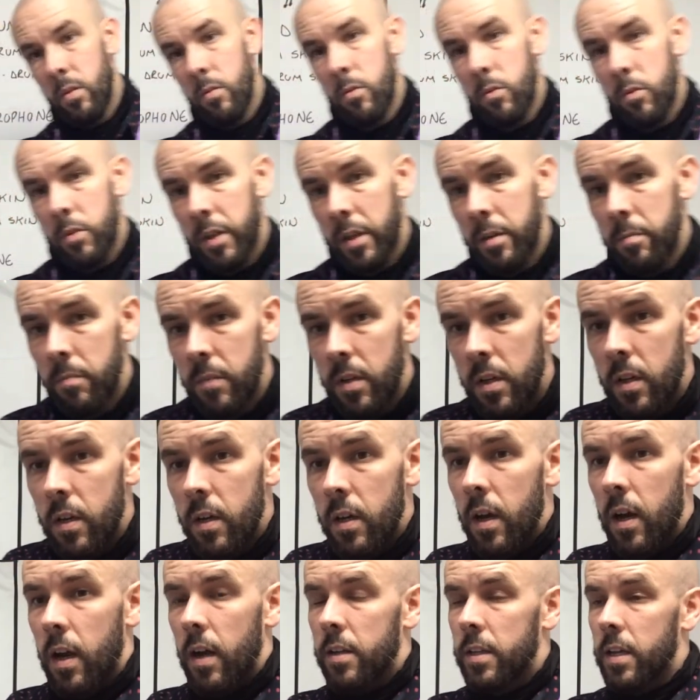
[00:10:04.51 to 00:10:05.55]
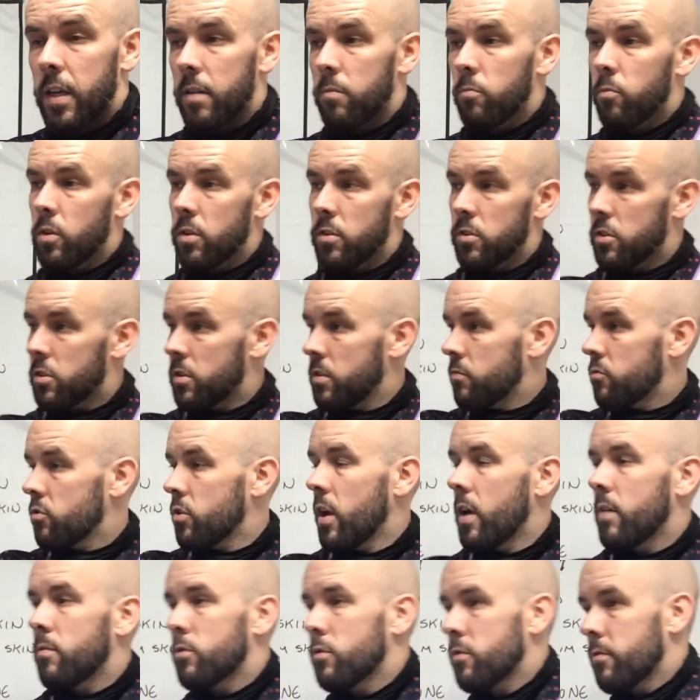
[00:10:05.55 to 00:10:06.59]
Okay? and then once they've
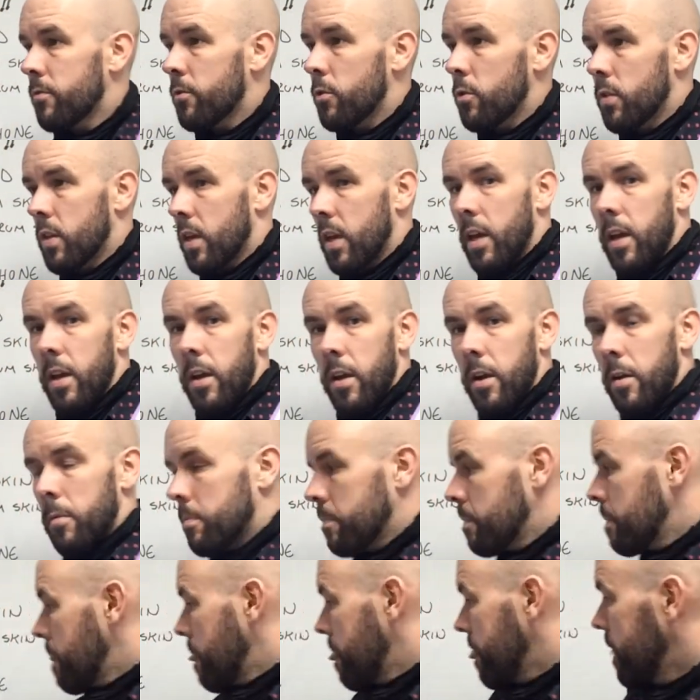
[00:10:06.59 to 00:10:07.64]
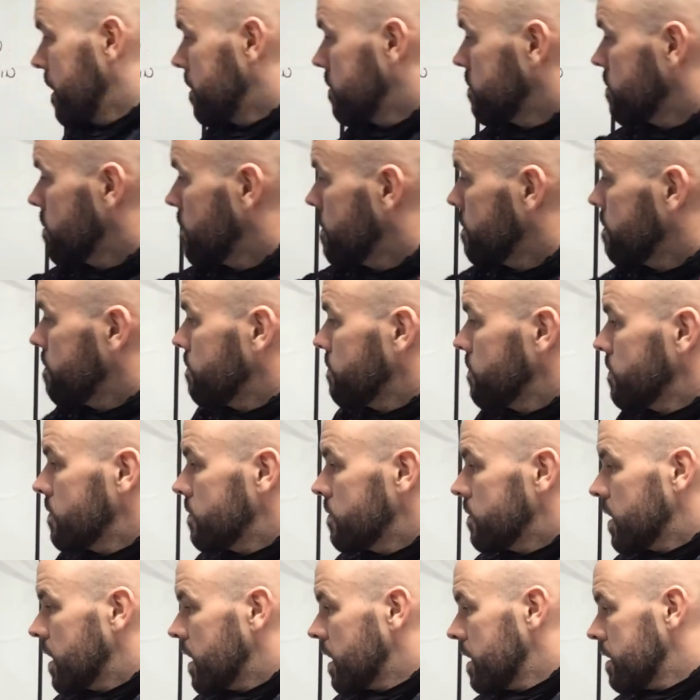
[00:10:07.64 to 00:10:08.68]
travelled through the air,
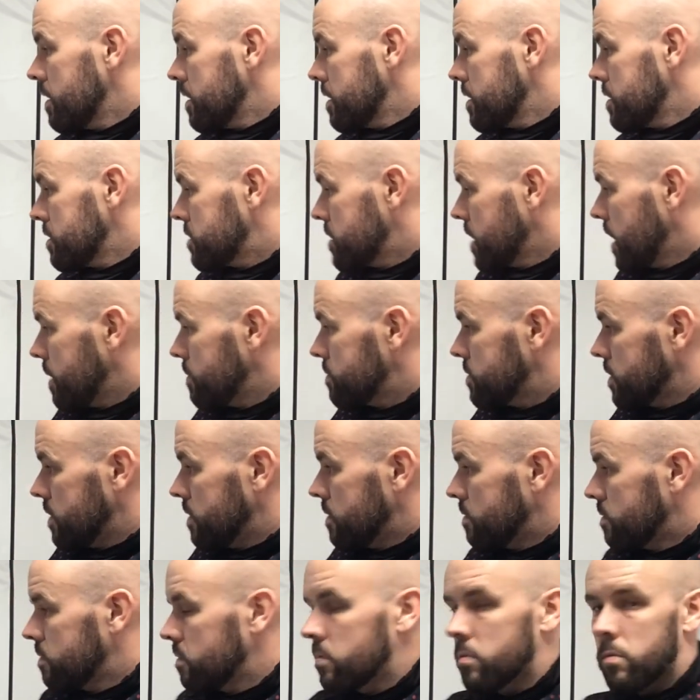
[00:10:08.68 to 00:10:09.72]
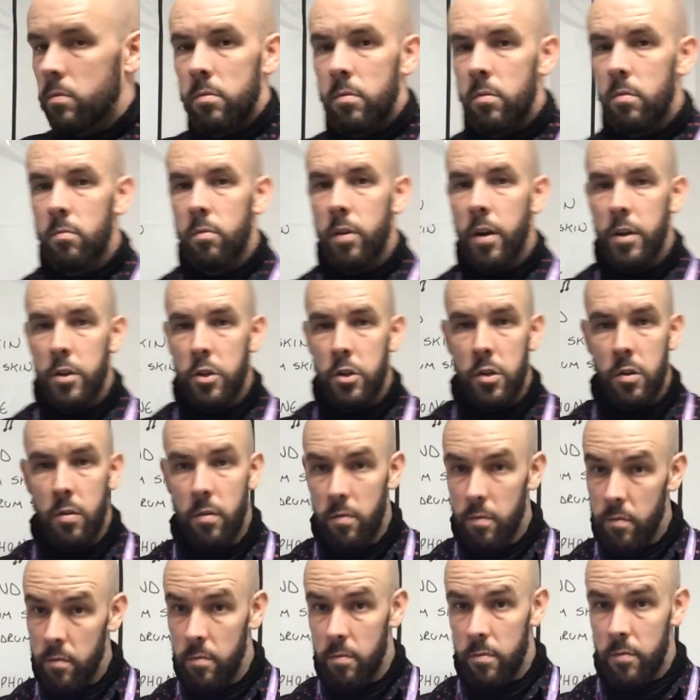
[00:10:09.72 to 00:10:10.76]
they hit the receptor, which
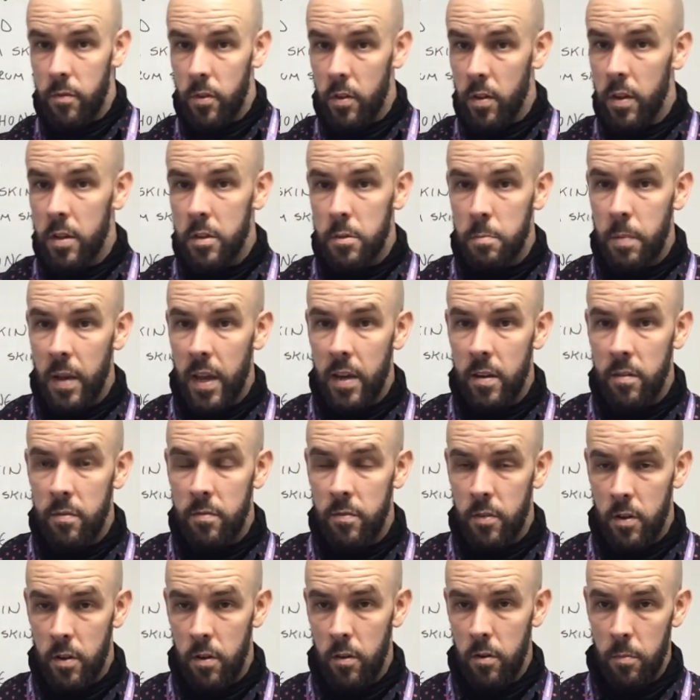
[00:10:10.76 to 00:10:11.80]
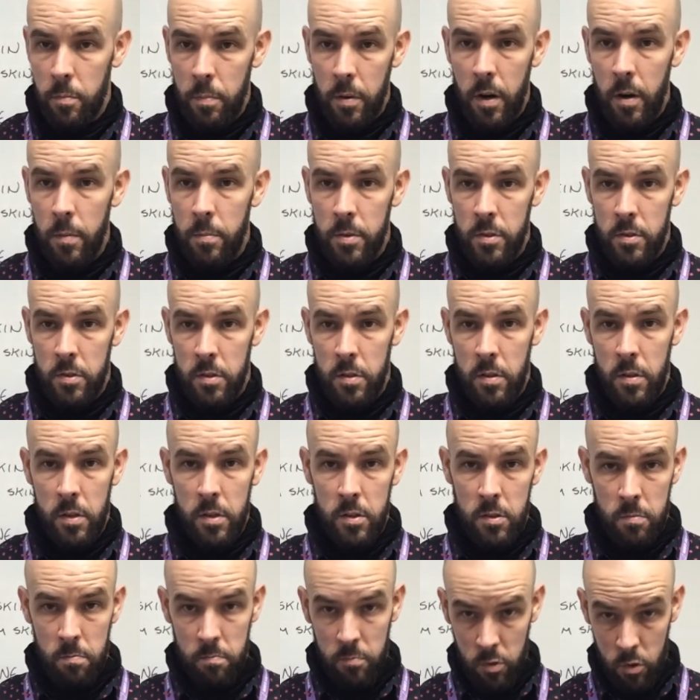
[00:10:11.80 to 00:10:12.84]
for this benefit or purpose
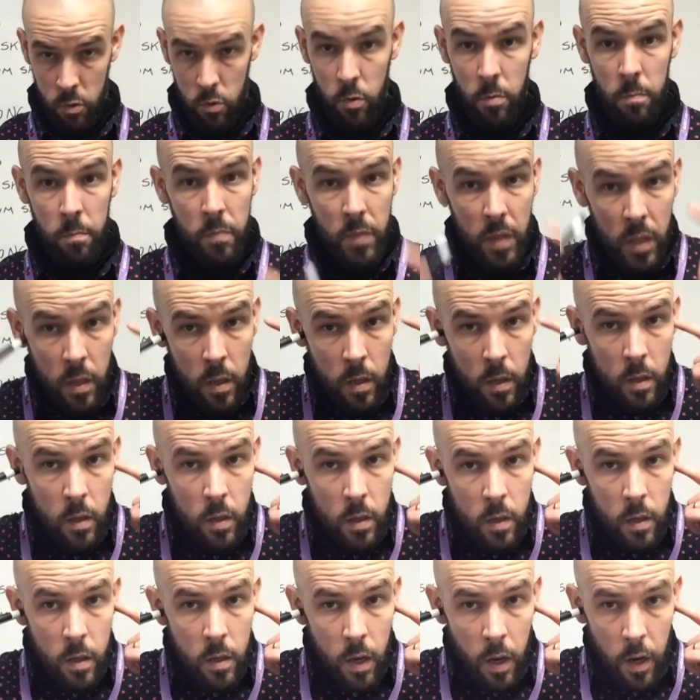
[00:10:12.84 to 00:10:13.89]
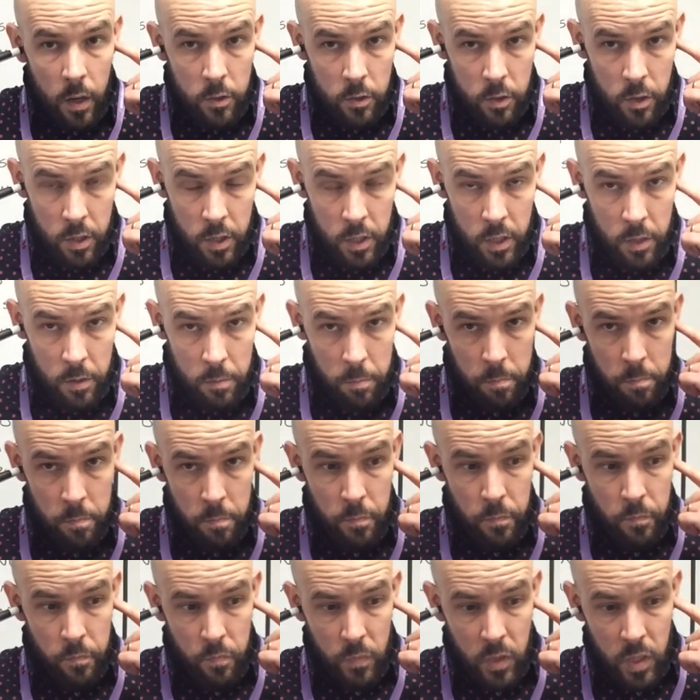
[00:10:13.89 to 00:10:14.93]
is you and your ear,
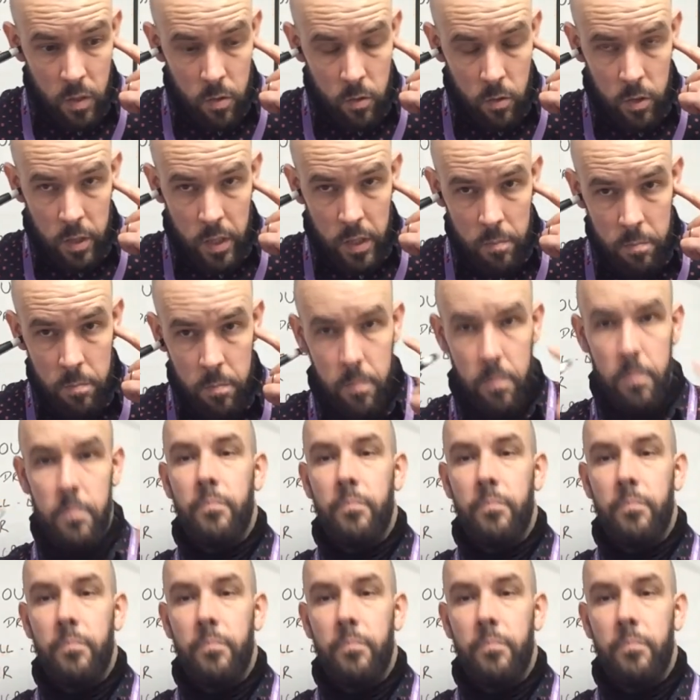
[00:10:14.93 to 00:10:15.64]
okay?